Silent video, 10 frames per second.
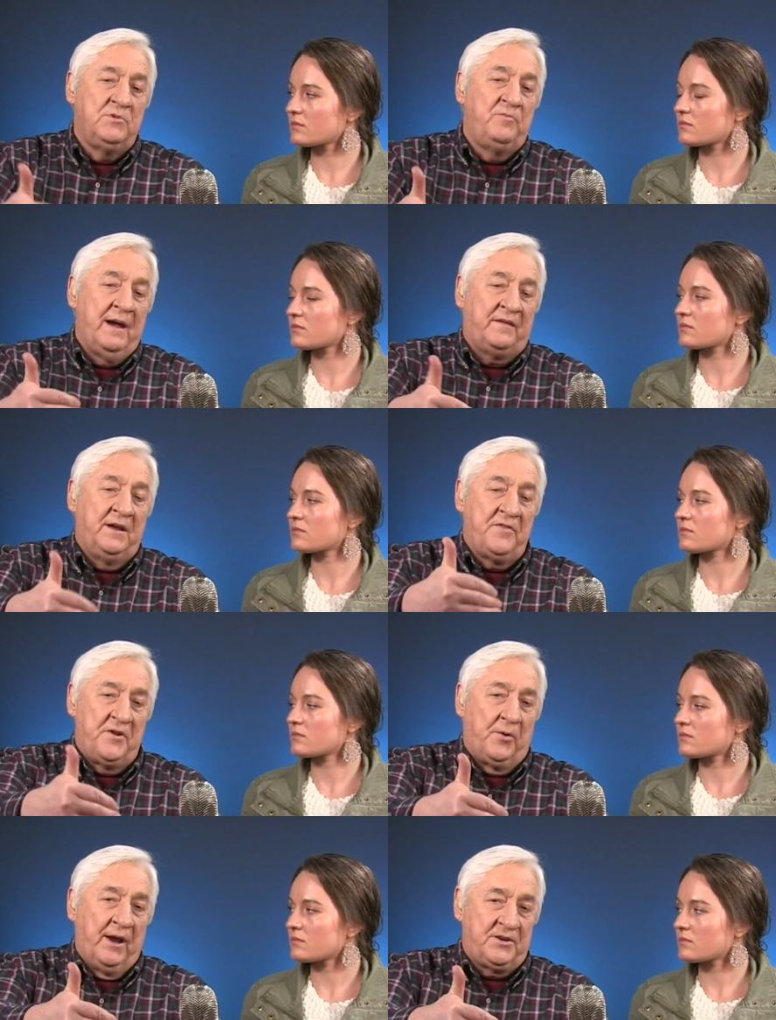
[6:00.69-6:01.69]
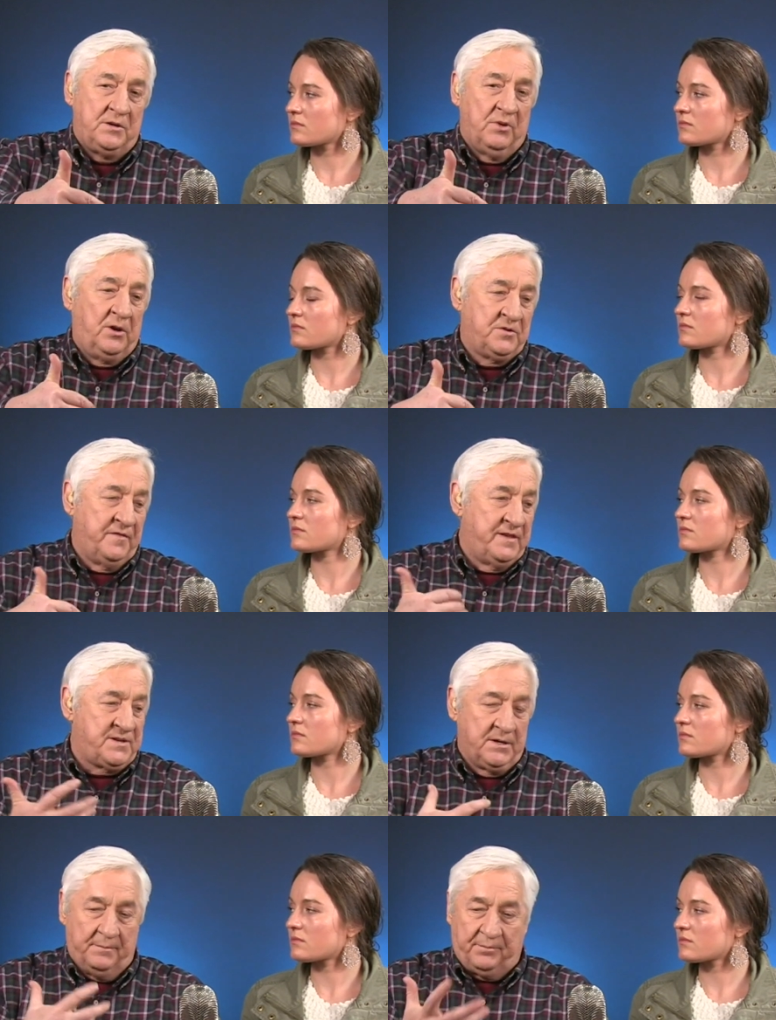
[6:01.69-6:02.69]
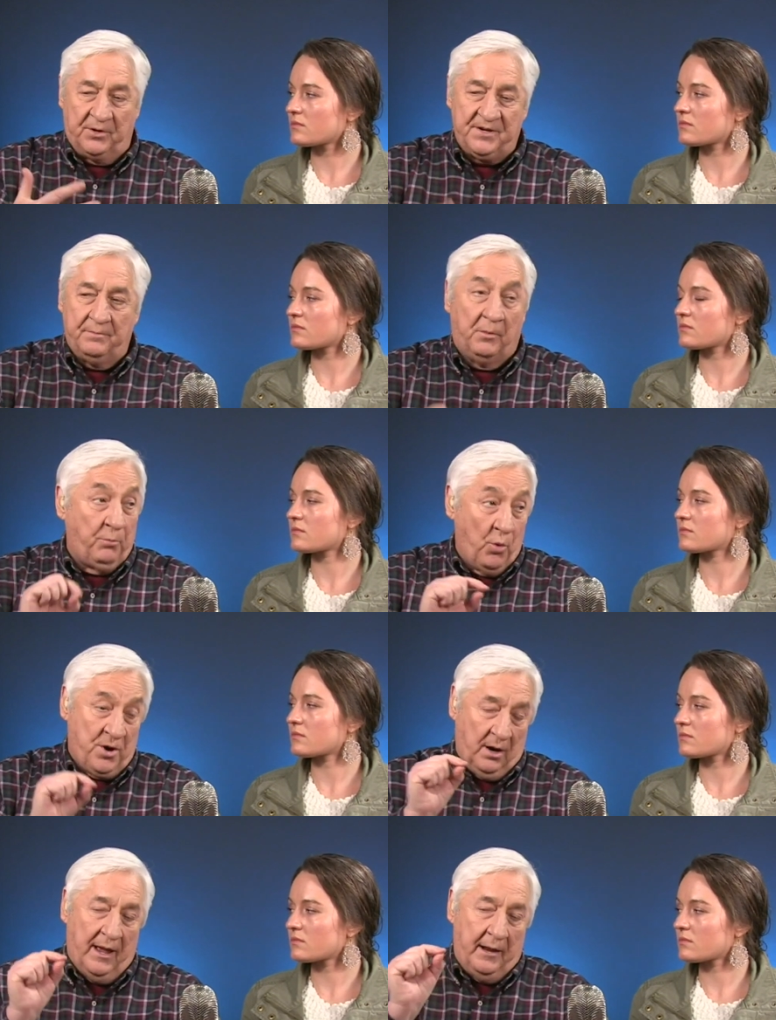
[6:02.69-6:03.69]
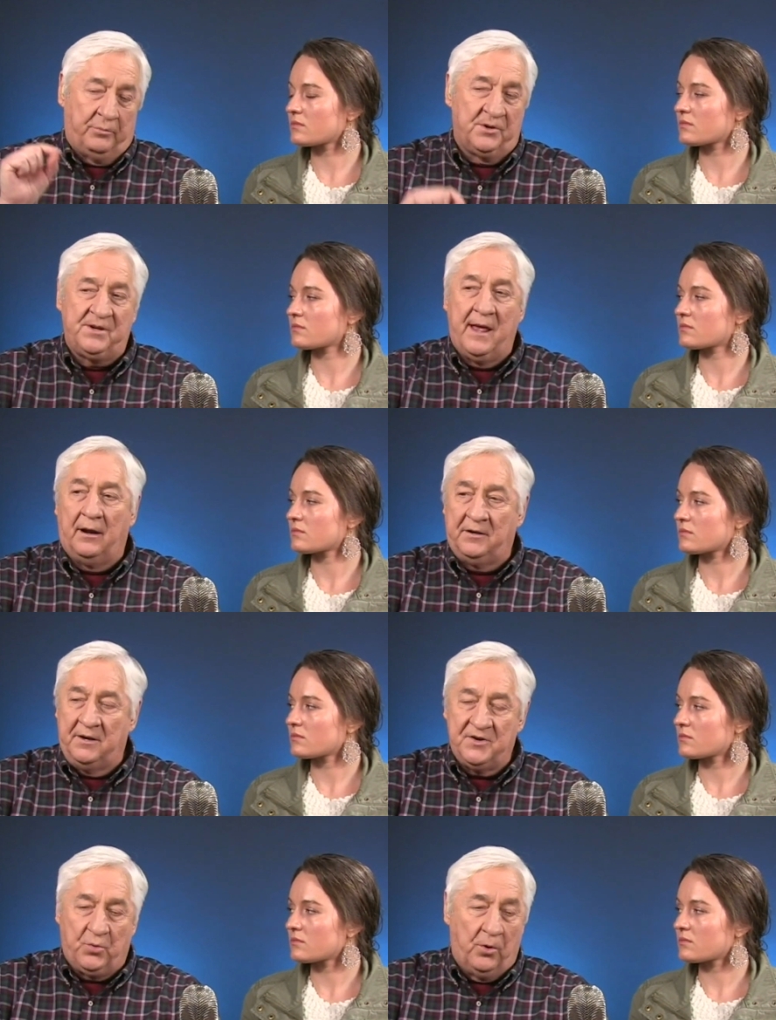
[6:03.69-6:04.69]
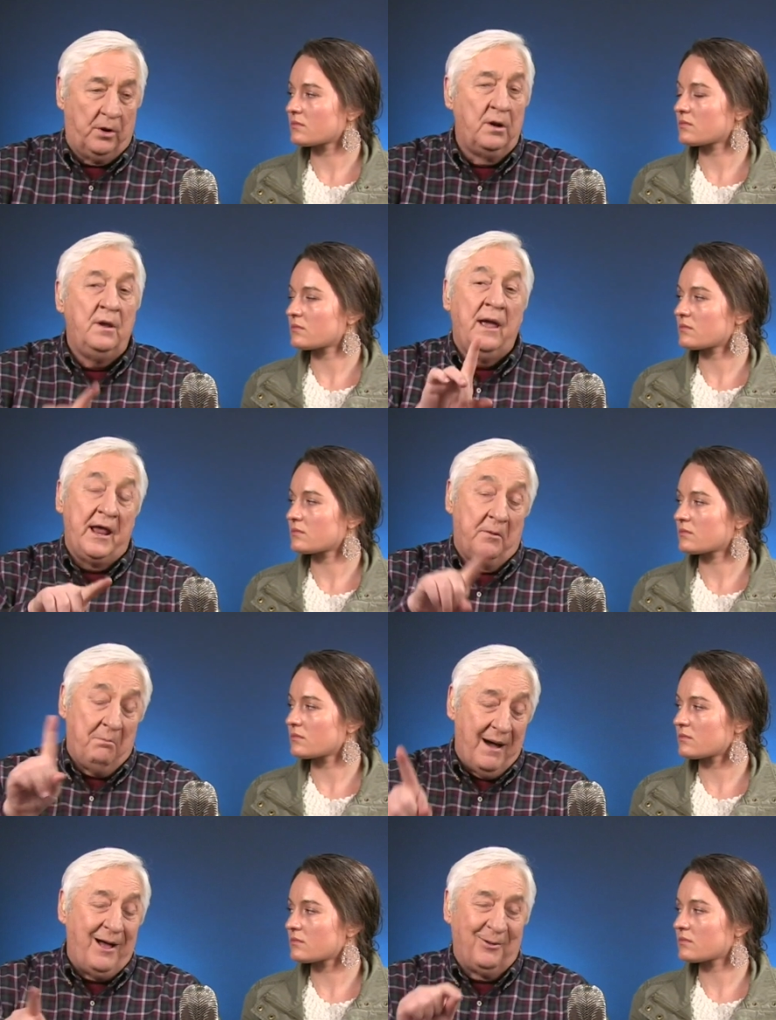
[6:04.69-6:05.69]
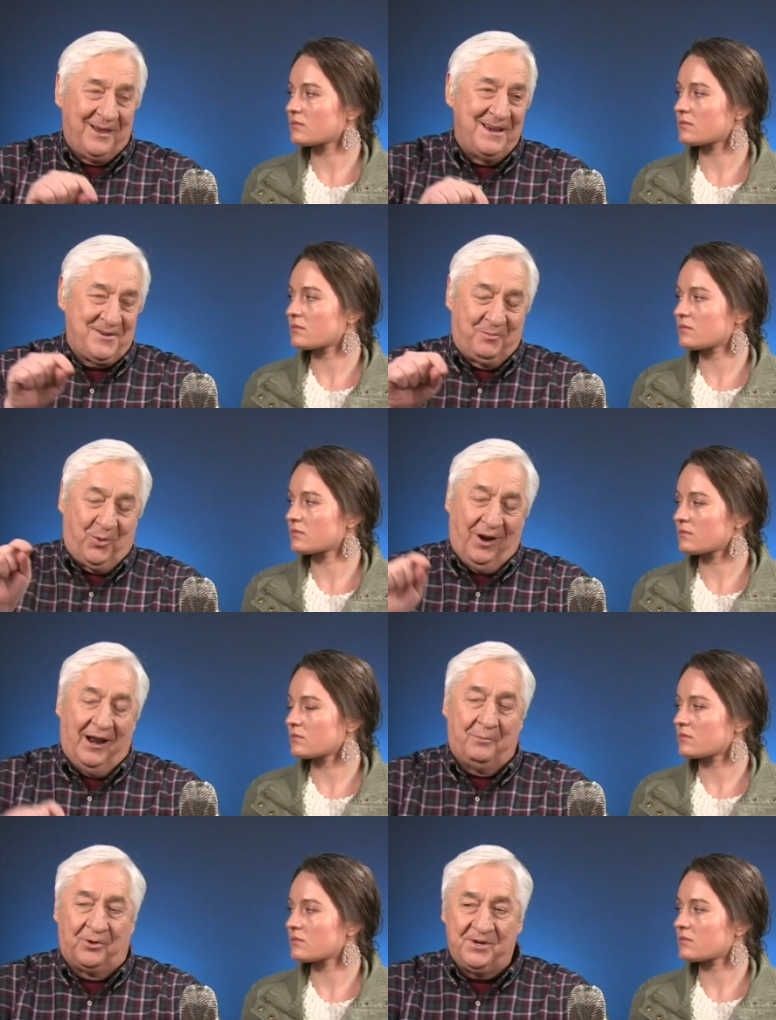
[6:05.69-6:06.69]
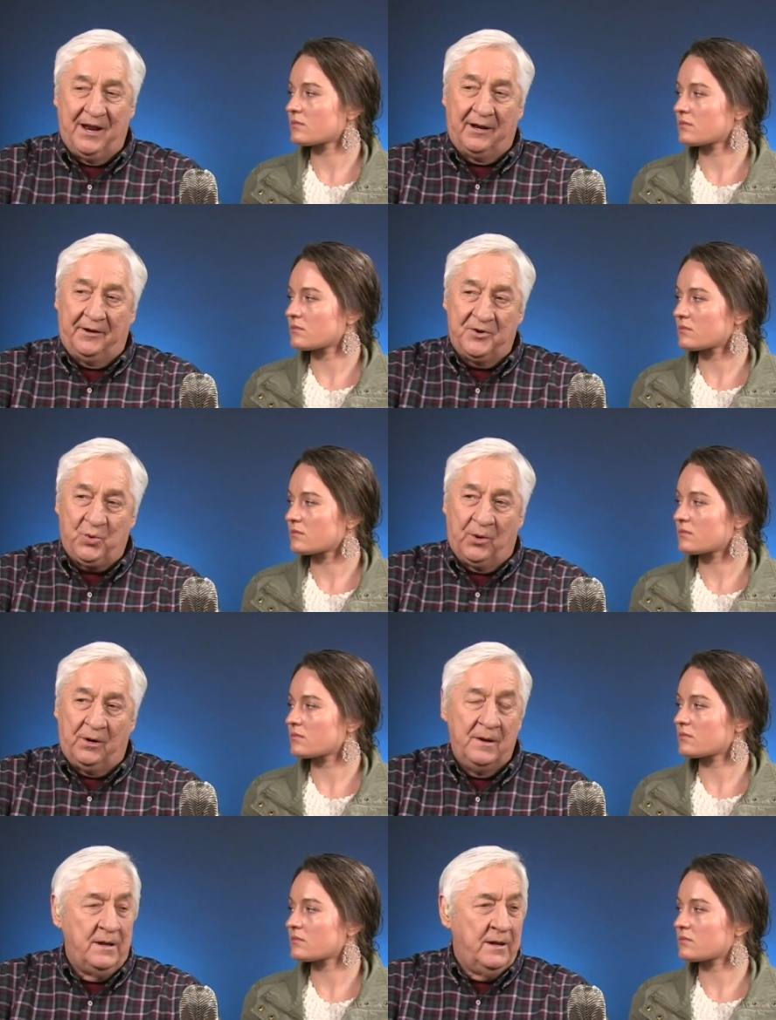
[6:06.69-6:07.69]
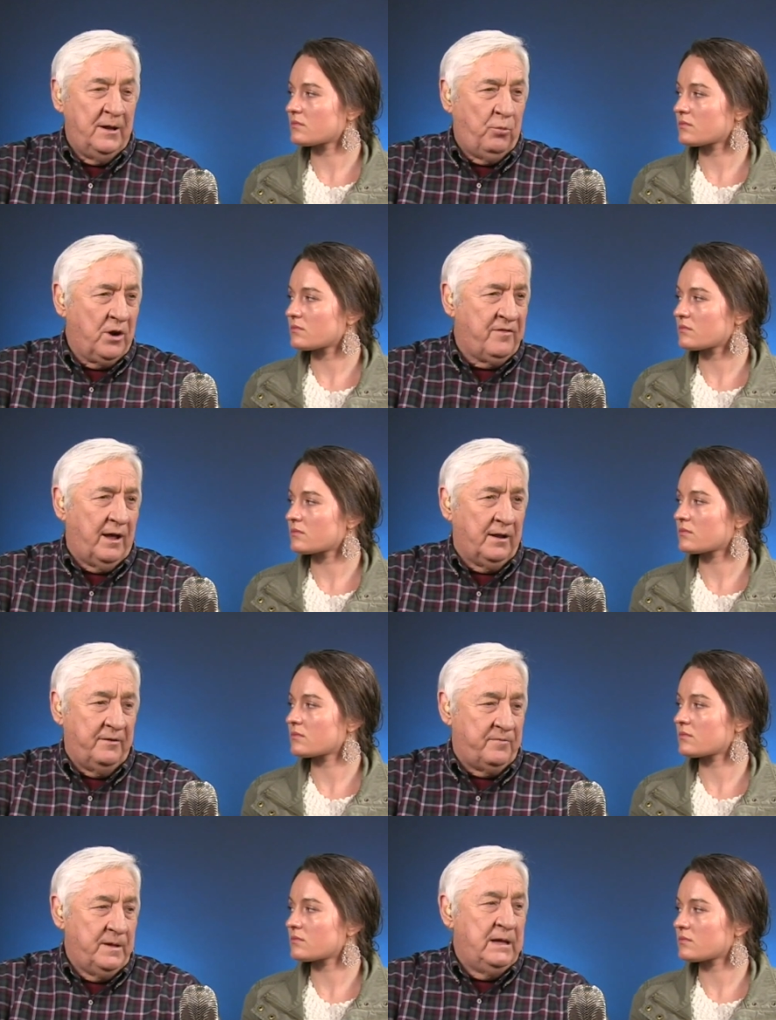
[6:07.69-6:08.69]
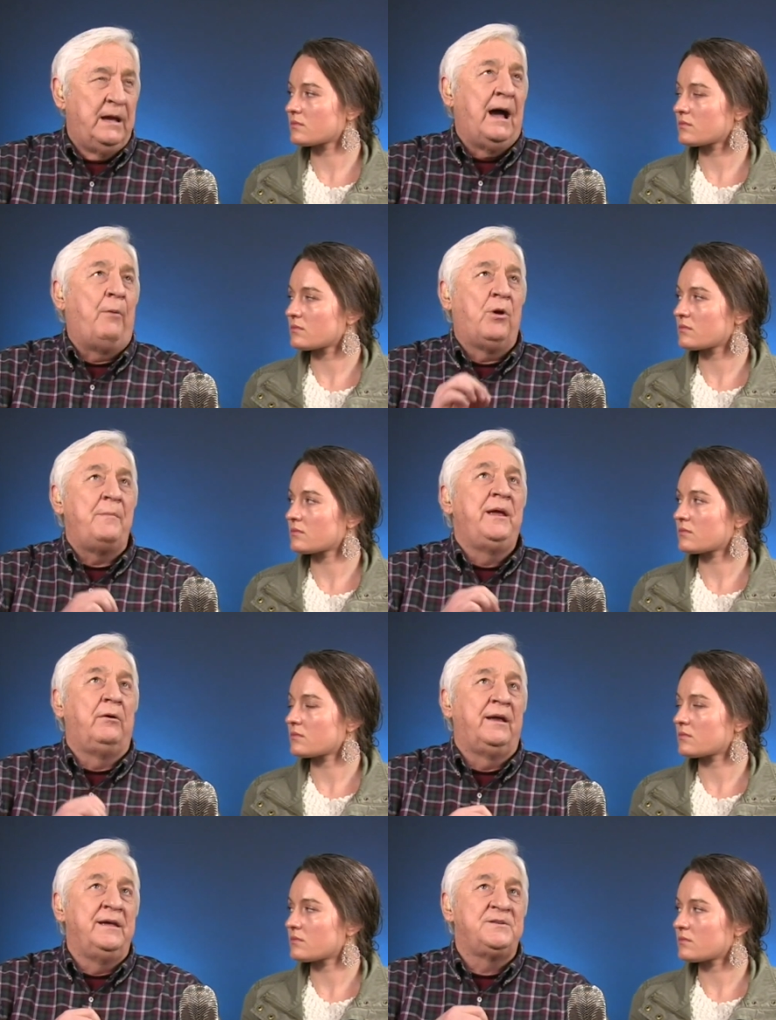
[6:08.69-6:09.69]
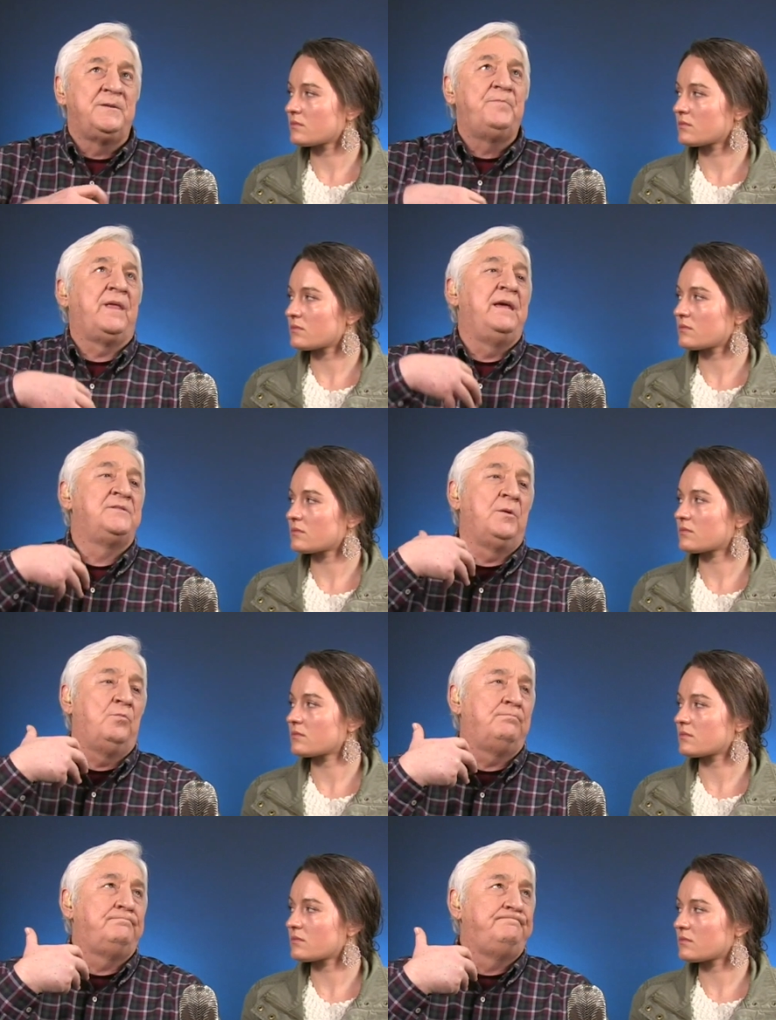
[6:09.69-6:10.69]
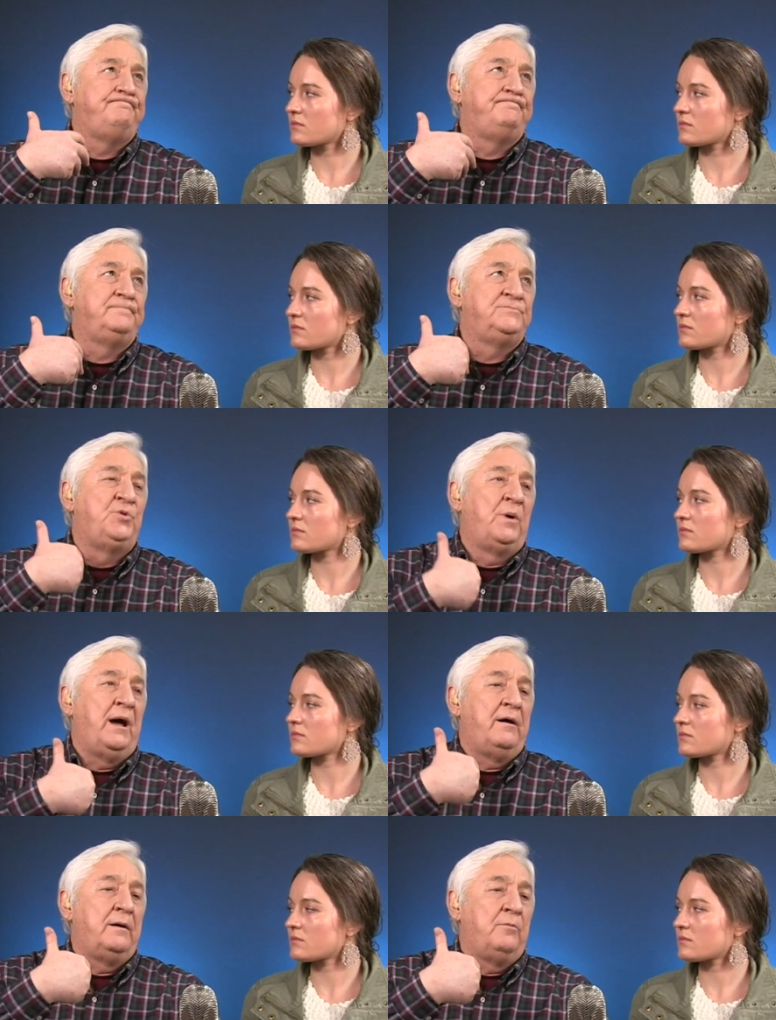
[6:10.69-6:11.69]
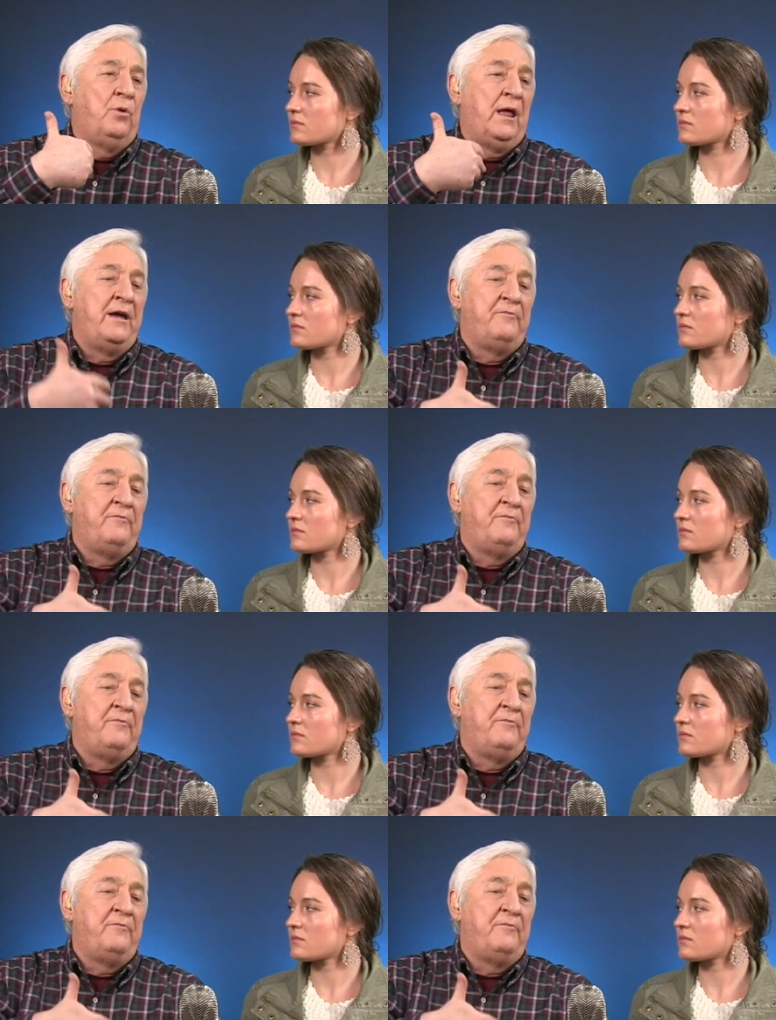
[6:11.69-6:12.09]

Speaker 1: to move back the other direction because of this uh, pers- borderline personality disorder and a mild case of borderline personality disorder. What about uh, what I'm hearing is, is it, do I, will I